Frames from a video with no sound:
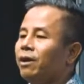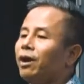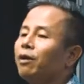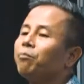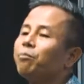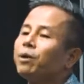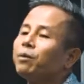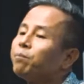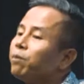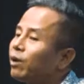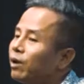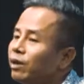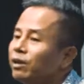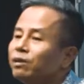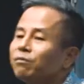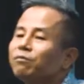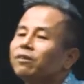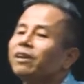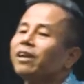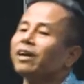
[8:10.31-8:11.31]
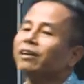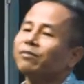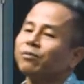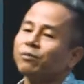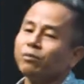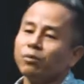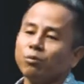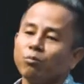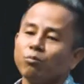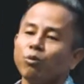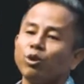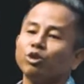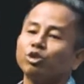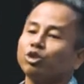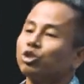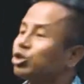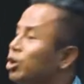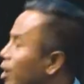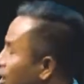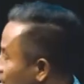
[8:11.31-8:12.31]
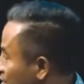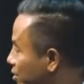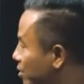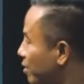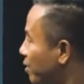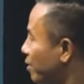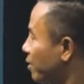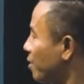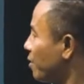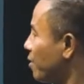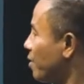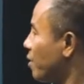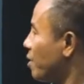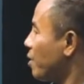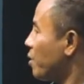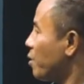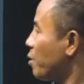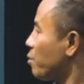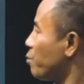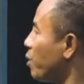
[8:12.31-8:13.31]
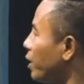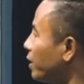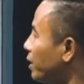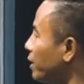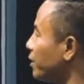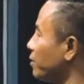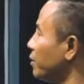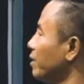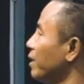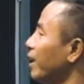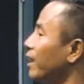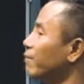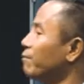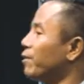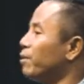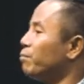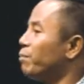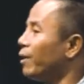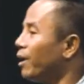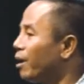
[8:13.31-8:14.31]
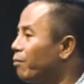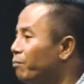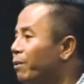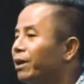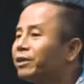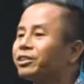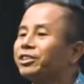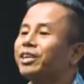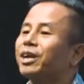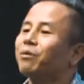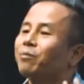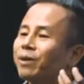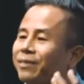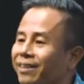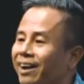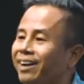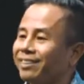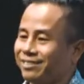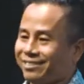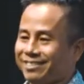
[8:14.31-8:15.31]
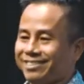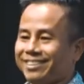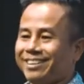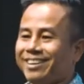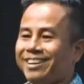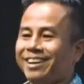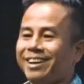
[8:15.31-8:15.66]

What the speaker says: And people in the village were shocked. What did you learn from Phnom Penh? Share with us.